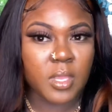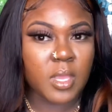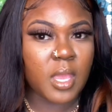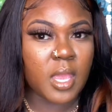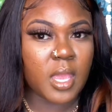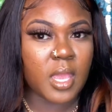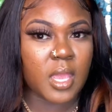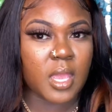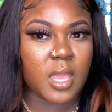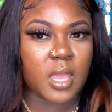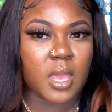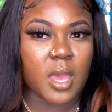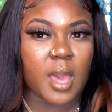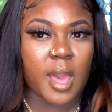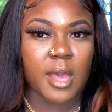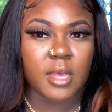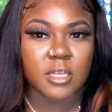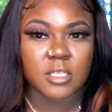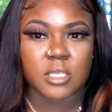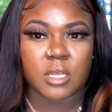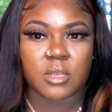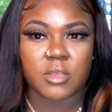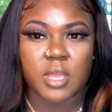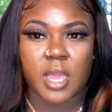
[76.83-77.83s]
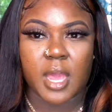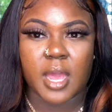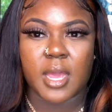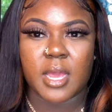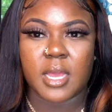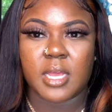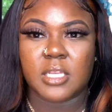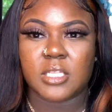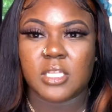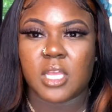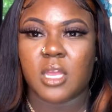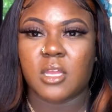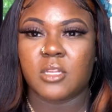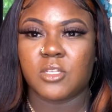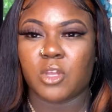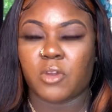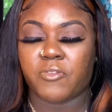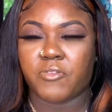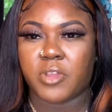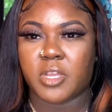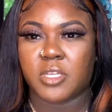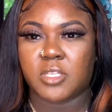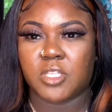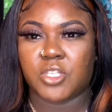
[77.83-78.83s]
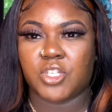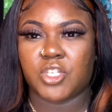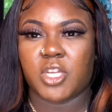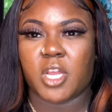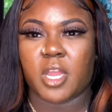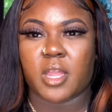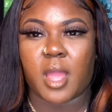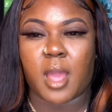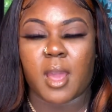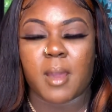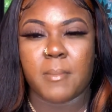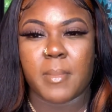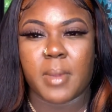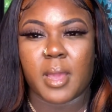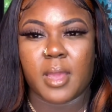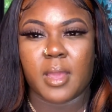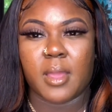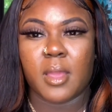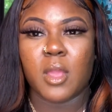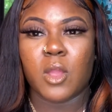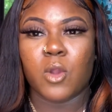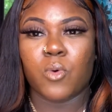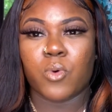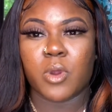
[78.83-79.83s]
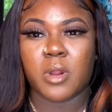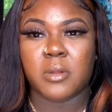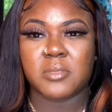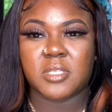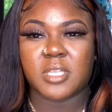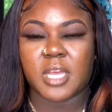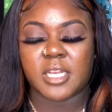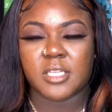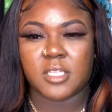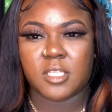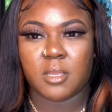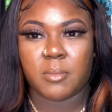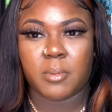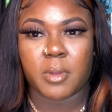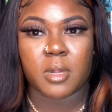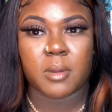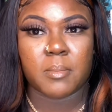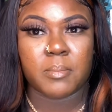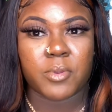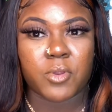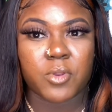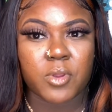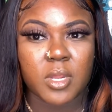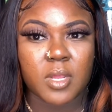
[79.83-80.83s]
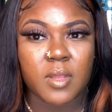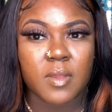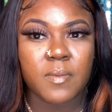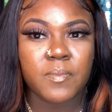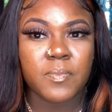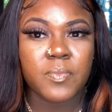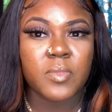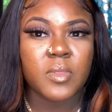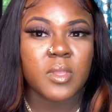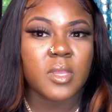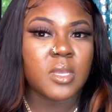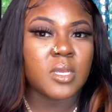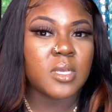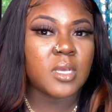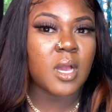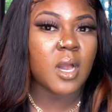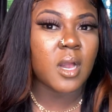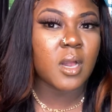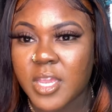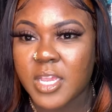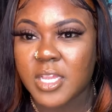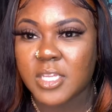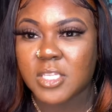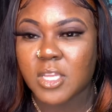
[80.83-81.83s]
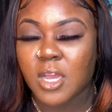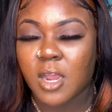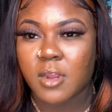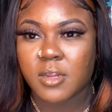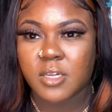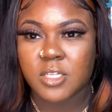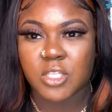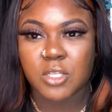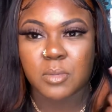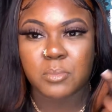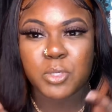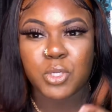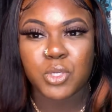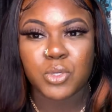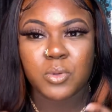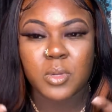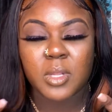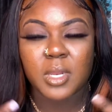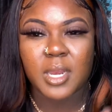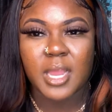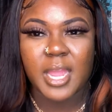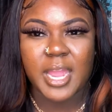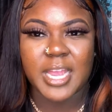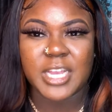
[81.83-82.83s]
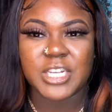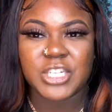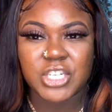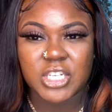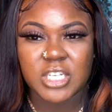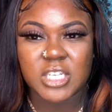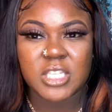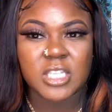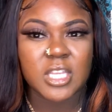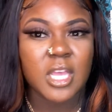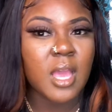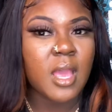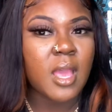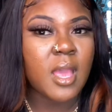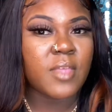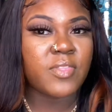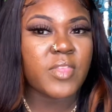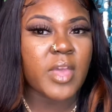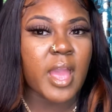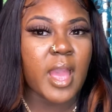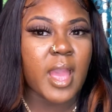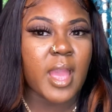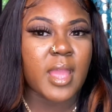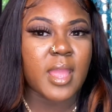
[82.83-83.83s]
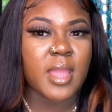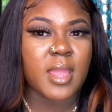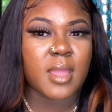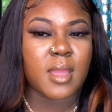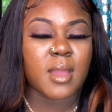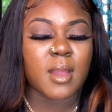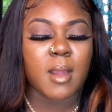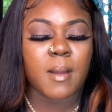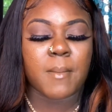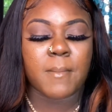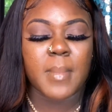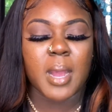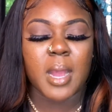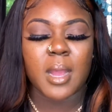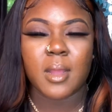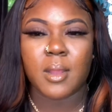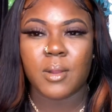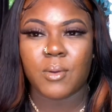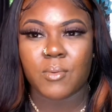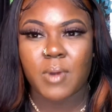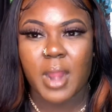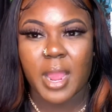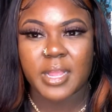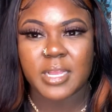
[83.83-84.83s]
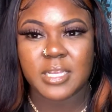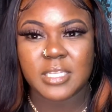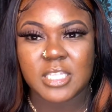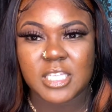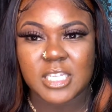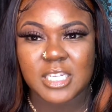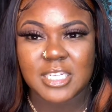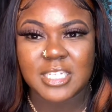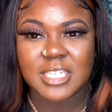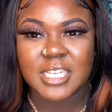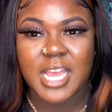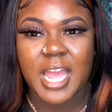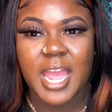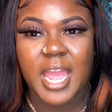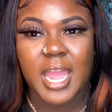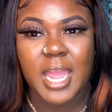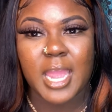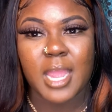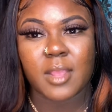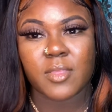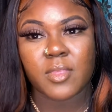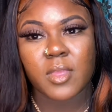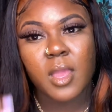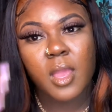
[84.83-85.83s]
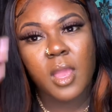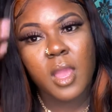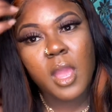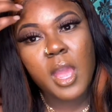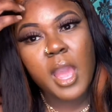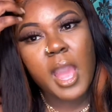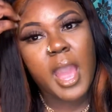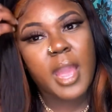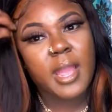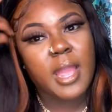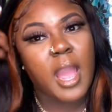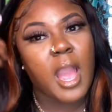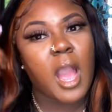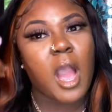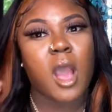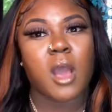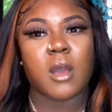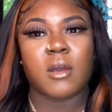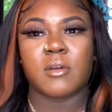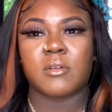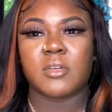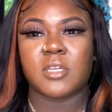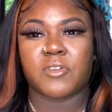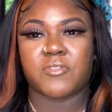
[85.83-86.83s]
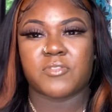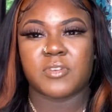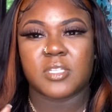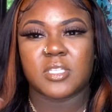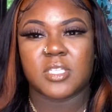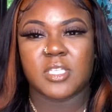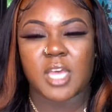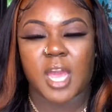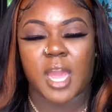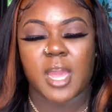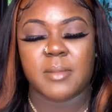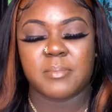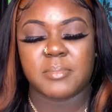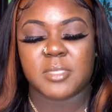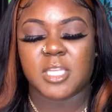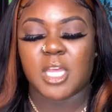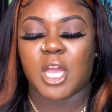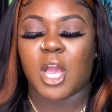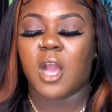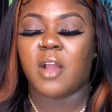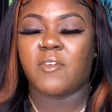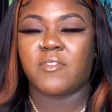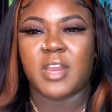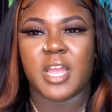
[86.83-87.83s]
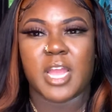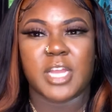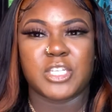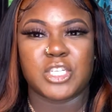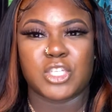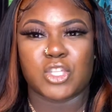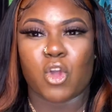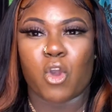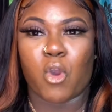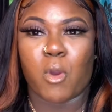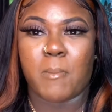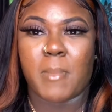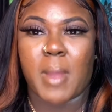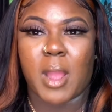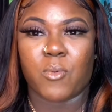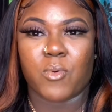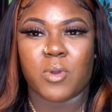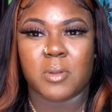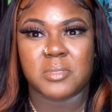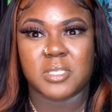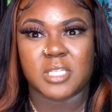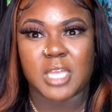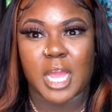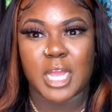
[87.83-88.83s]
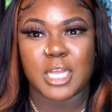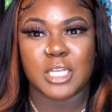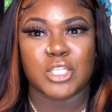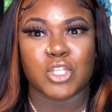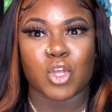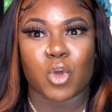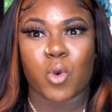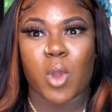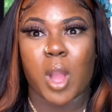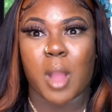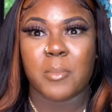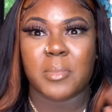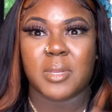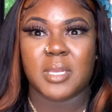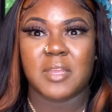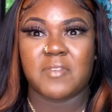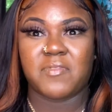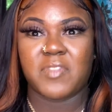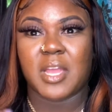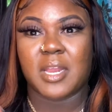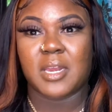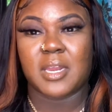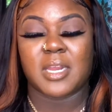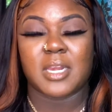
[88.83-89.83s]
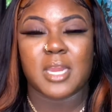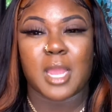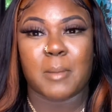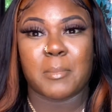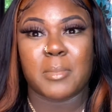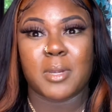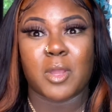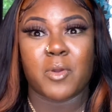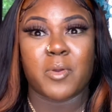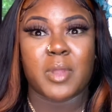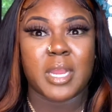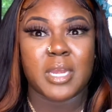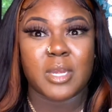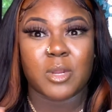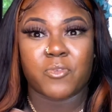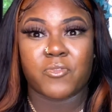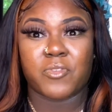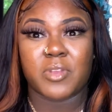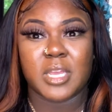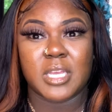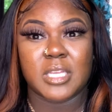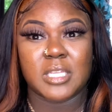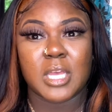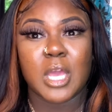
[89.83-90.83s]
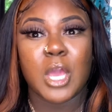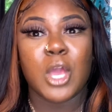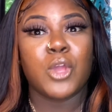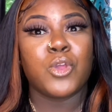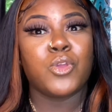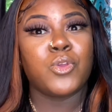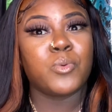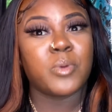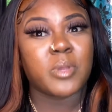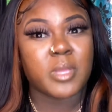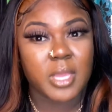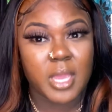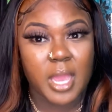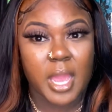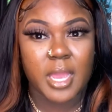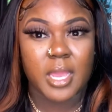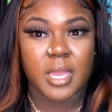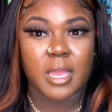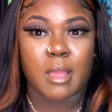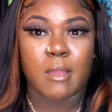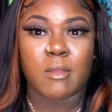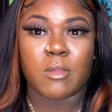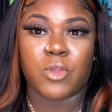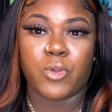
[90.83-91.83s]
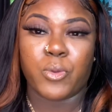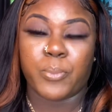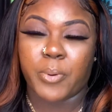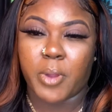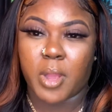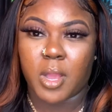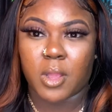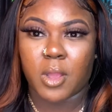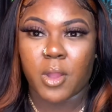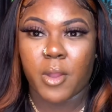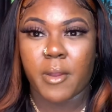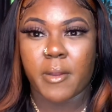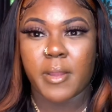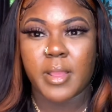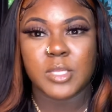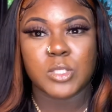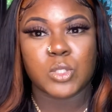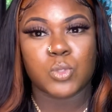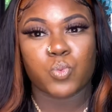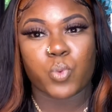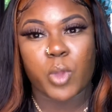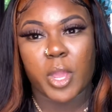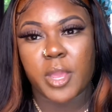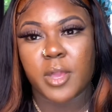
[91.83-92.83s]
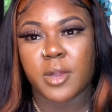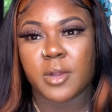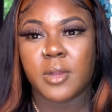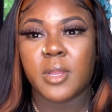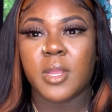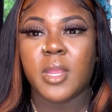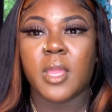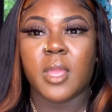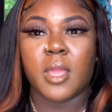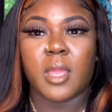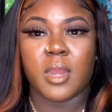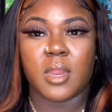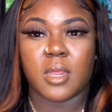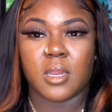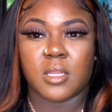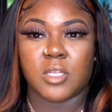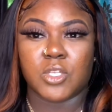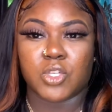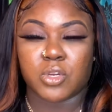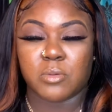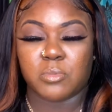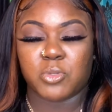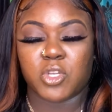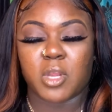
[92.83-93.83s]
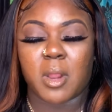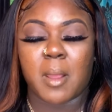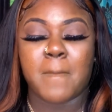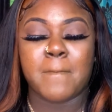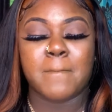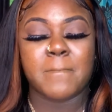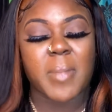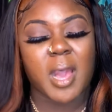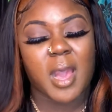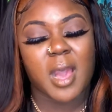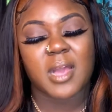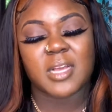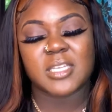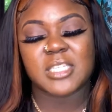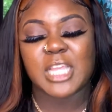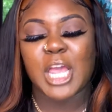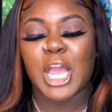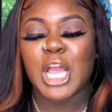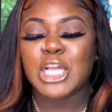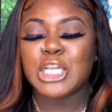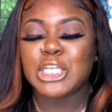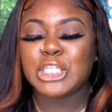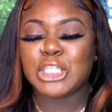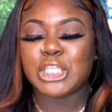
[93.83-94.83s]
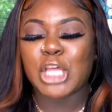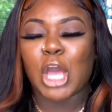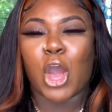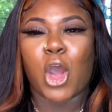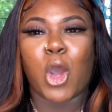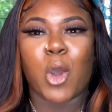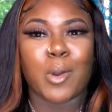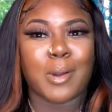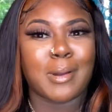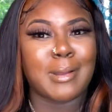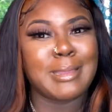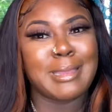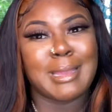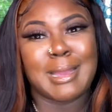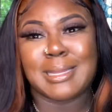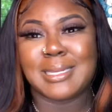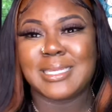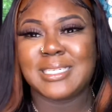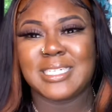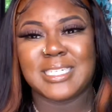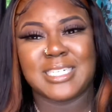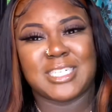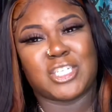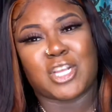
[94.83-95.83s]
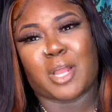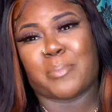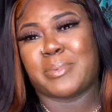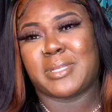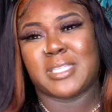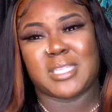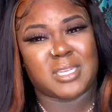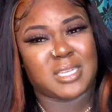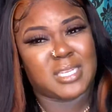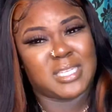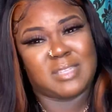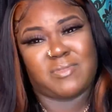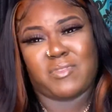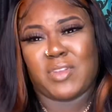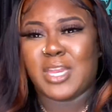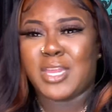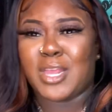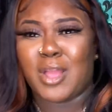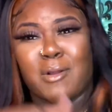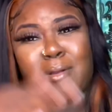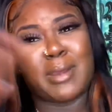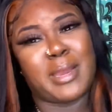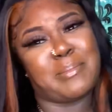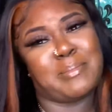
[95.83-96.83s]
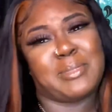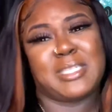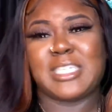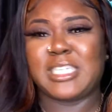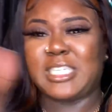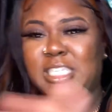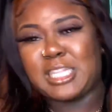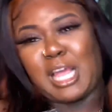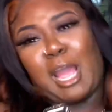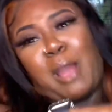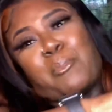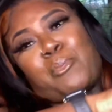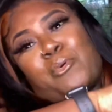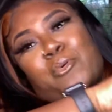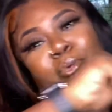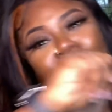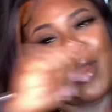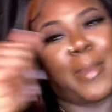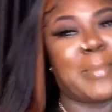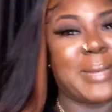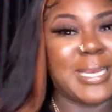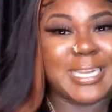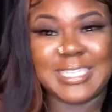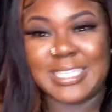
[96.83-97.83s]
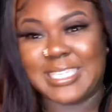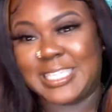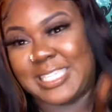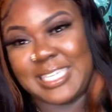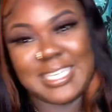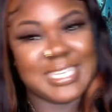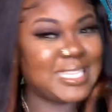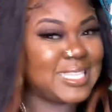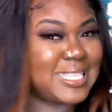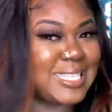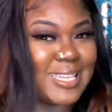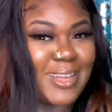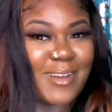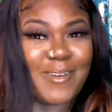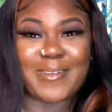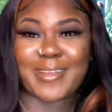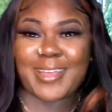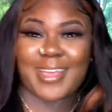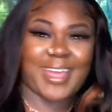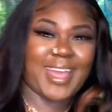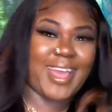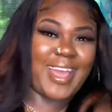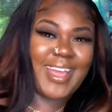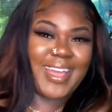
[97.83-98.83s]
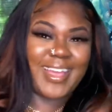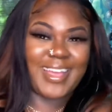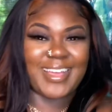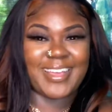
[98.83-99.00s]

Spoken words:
And also, you guys, don't forget to check out my website, CBunny Beauty. These are some new lashes that I am rocking today. I got all different types of lashes on my website, so I'm gonna leave that link down below. And don't forget, you will get a coupon code as well in the description box. So yeah, let's just jump into this video. Let me just stop rambling, sis. Okay.